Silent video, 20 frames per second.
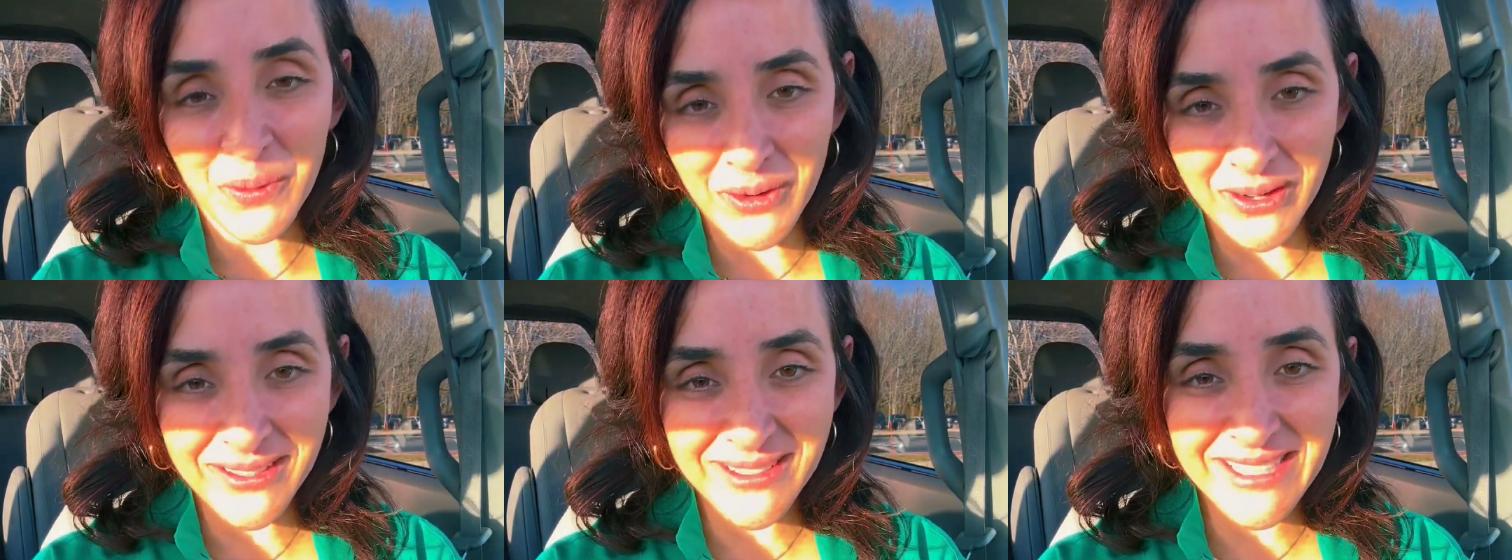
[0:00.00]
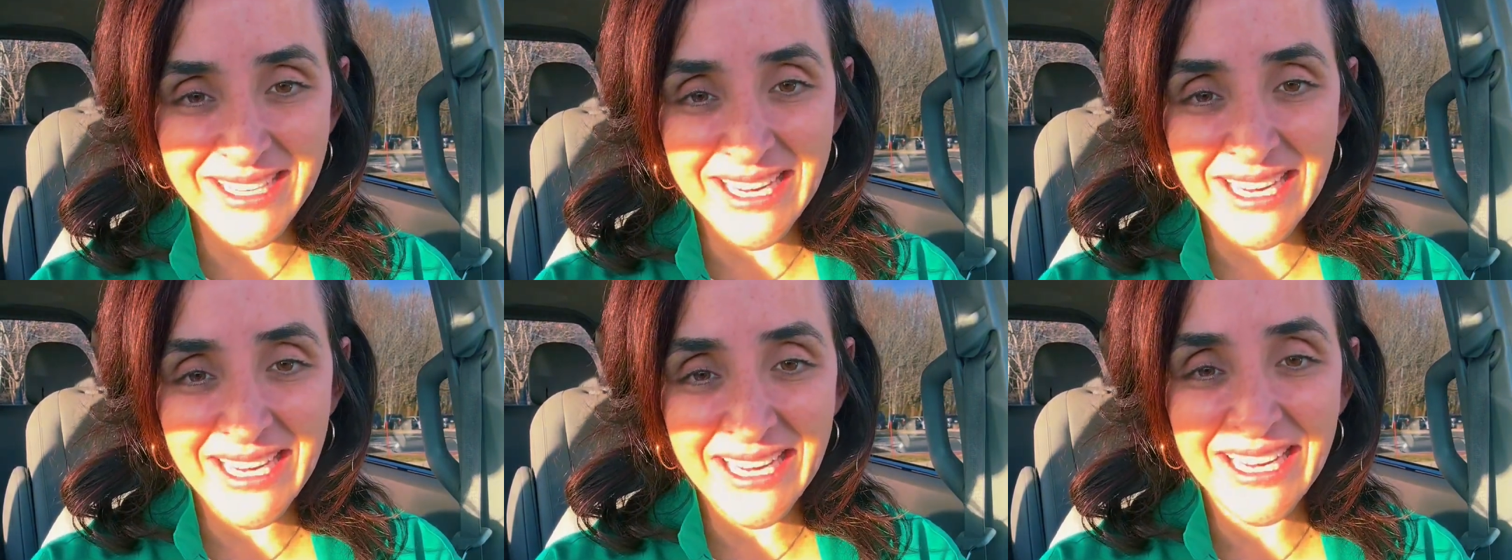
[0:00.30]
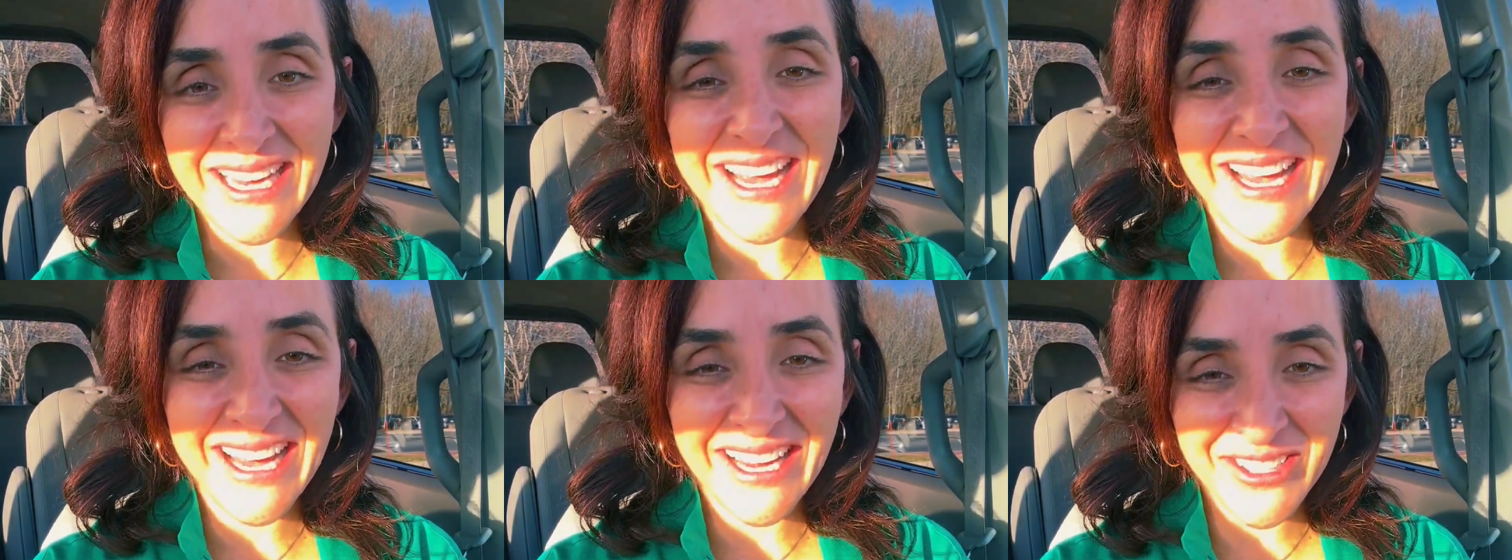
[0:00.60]
or
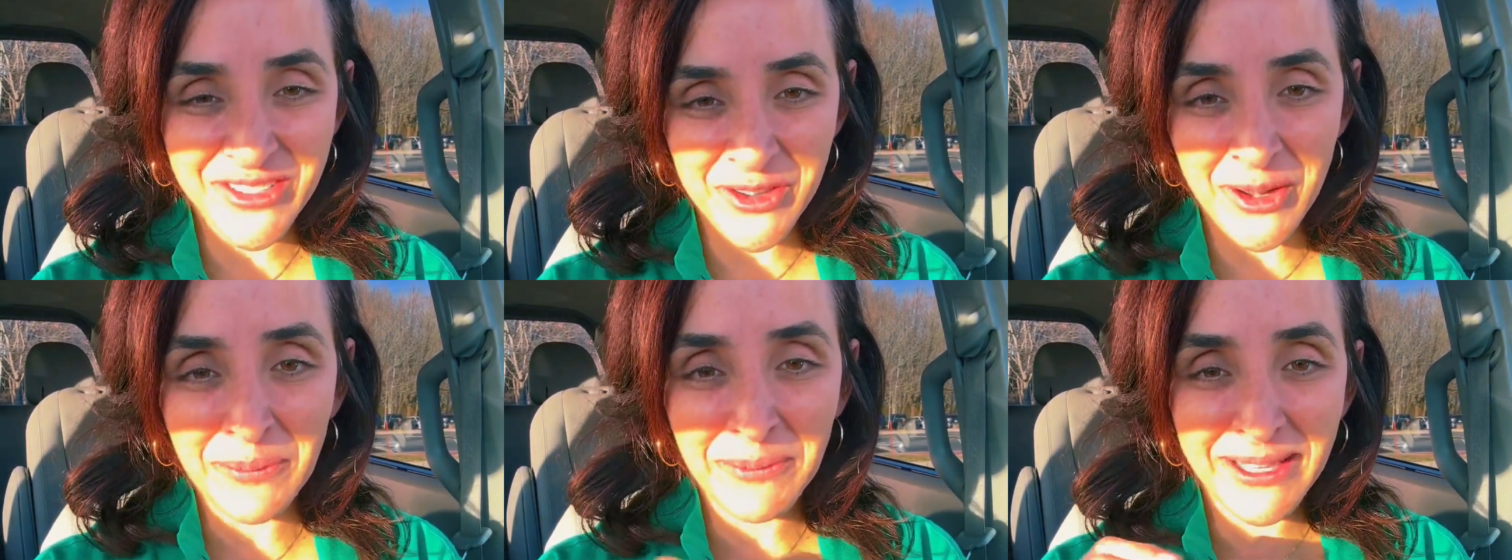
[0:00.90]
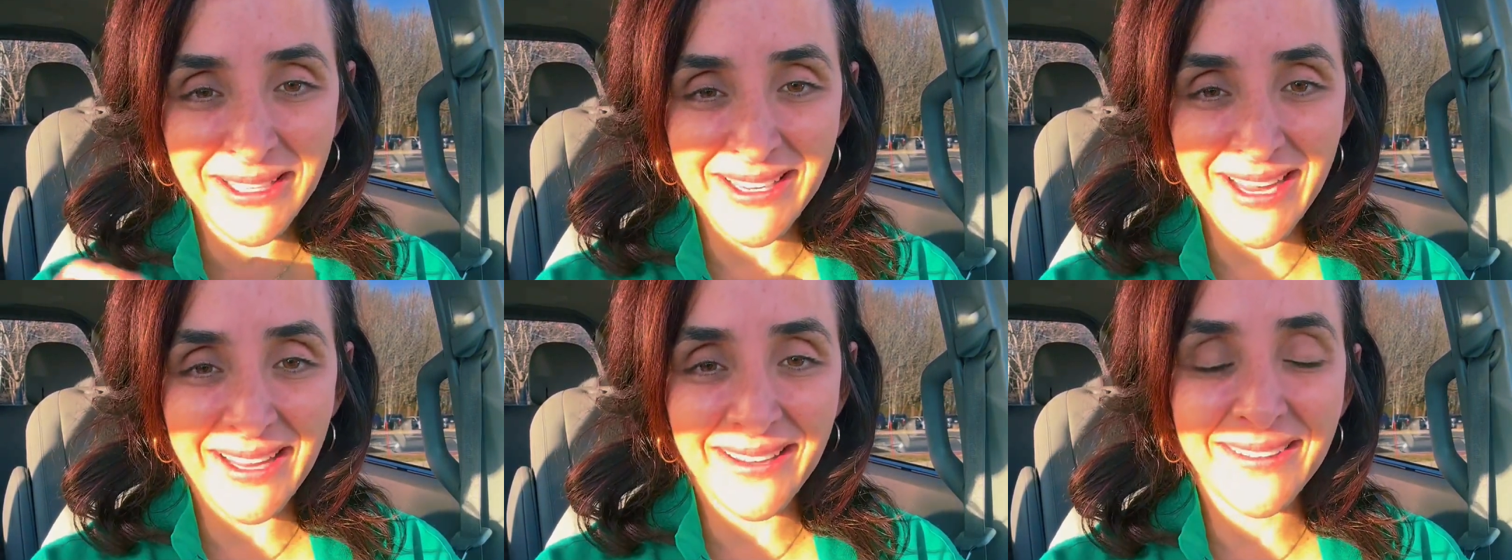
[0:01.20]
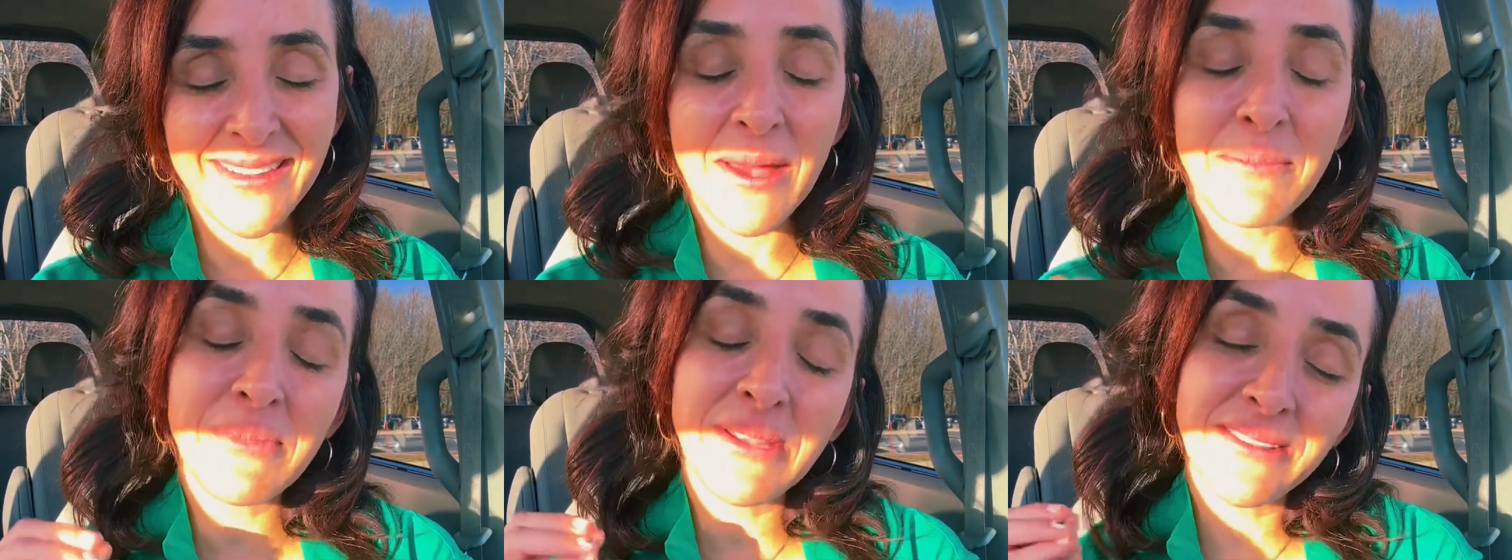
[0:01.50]
D, extremely
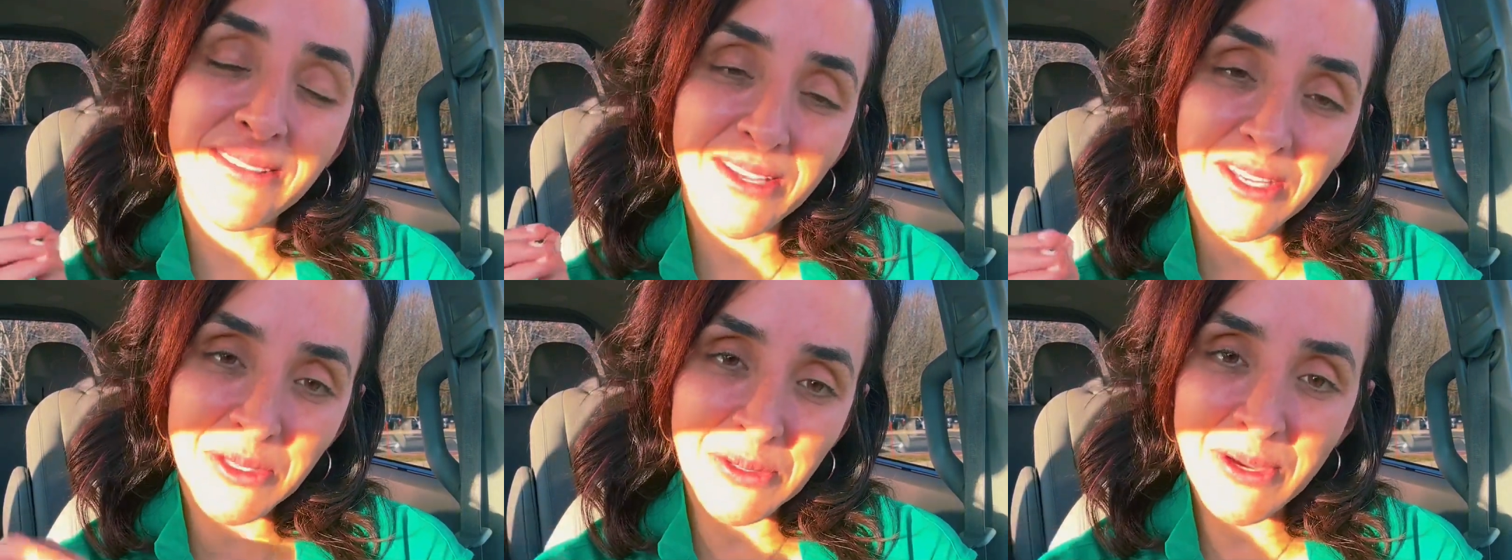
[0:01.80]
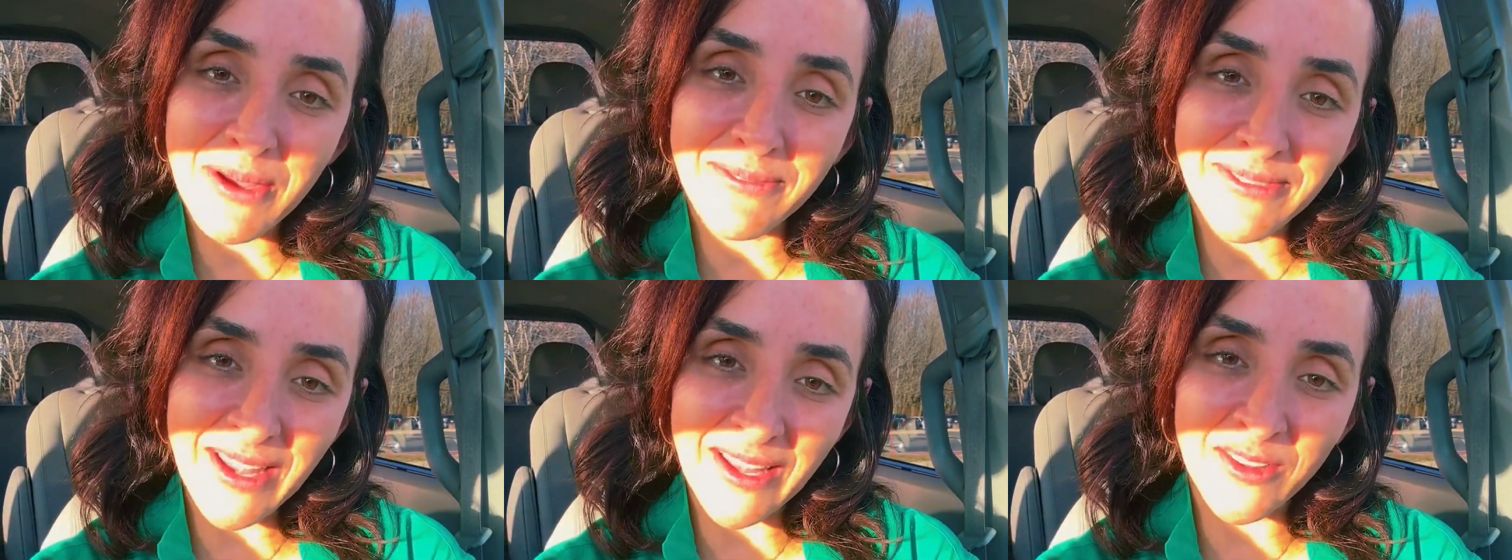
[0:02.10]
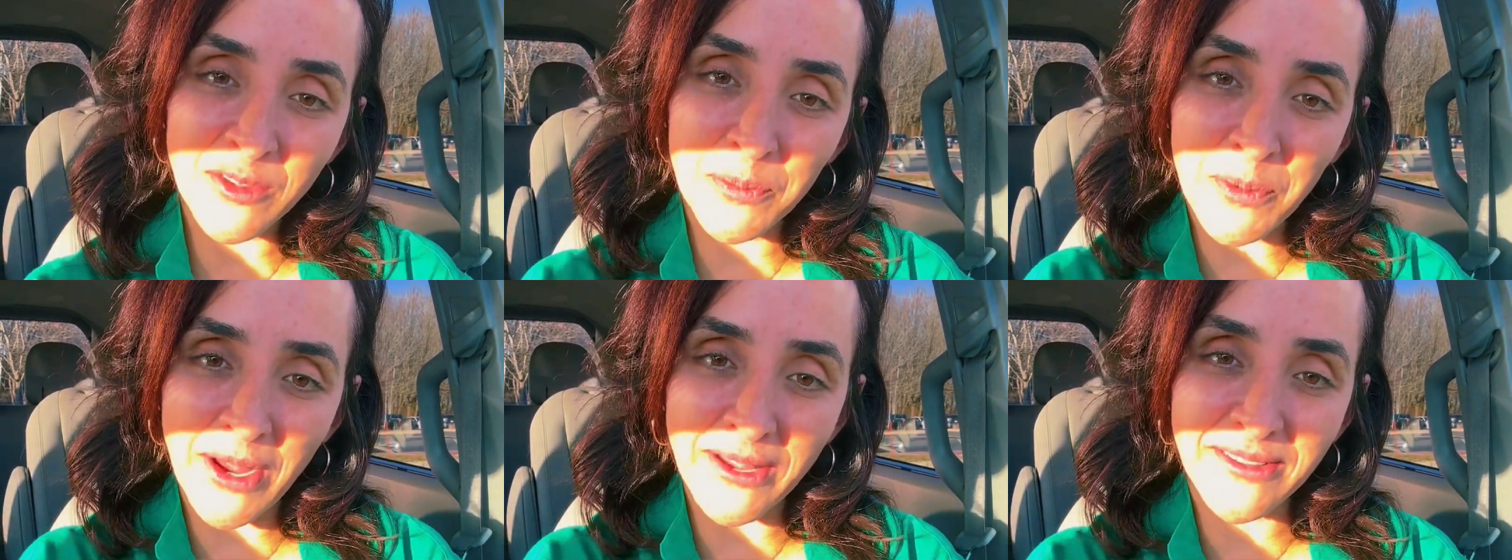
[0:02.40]
dense, that means that you have
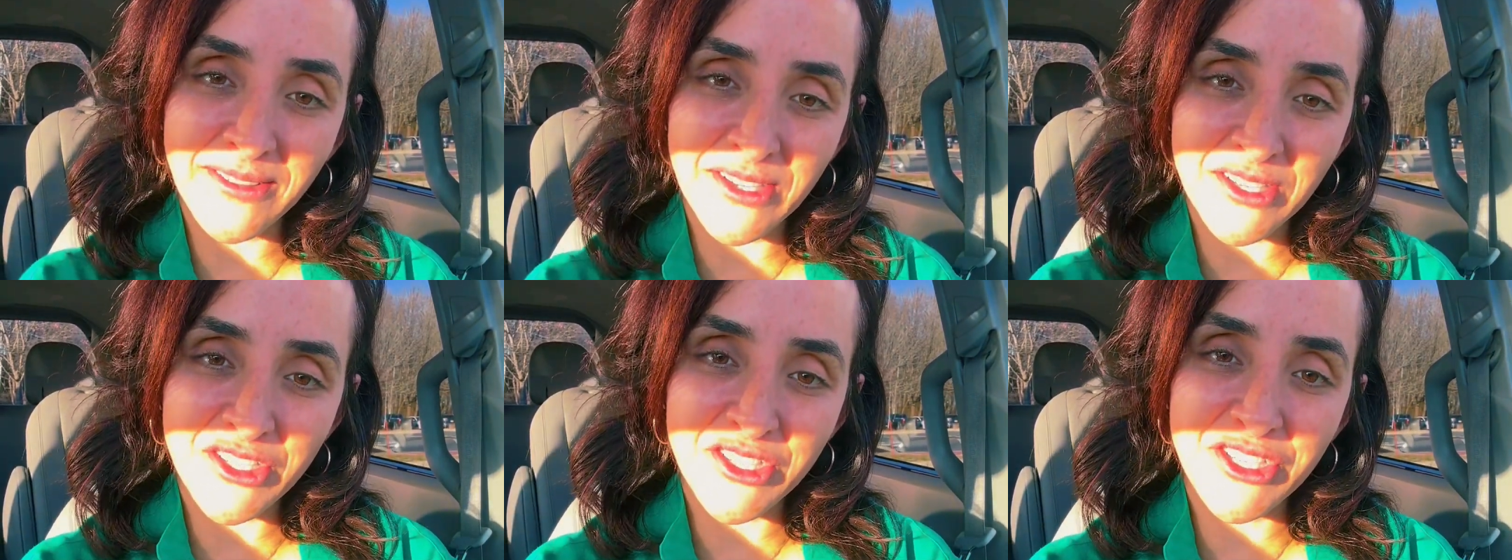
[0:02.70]
dense breast